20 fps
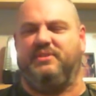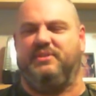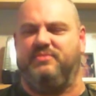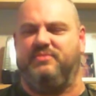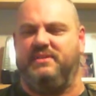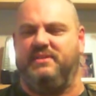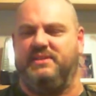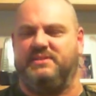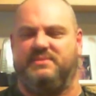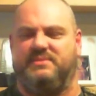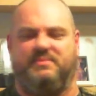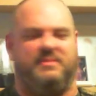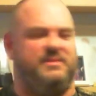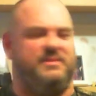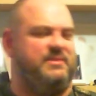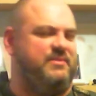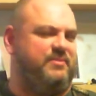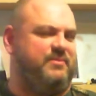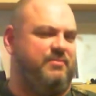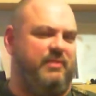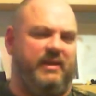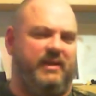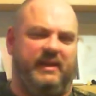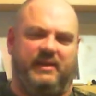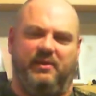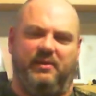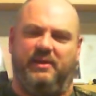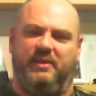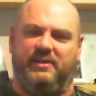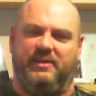Chris is a great
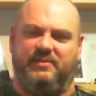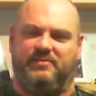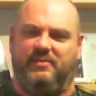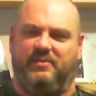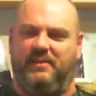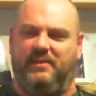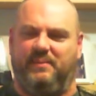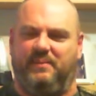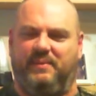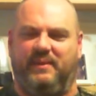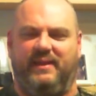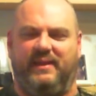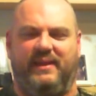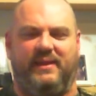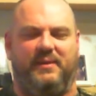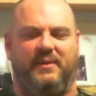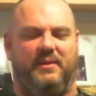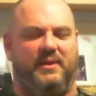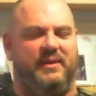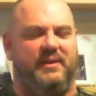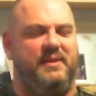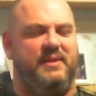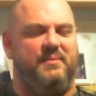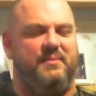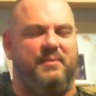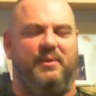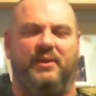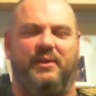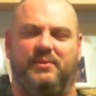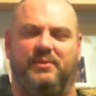guy, he's a great player, and
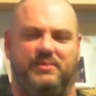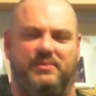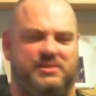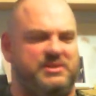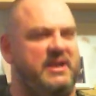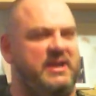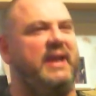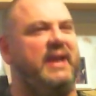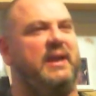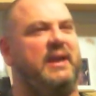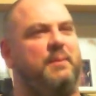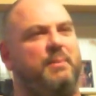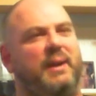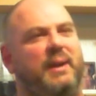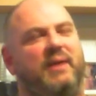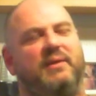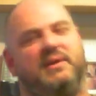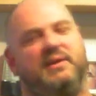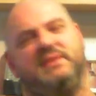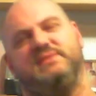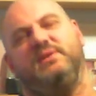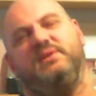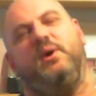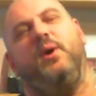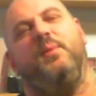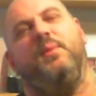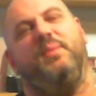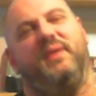him and I got chatting about guitar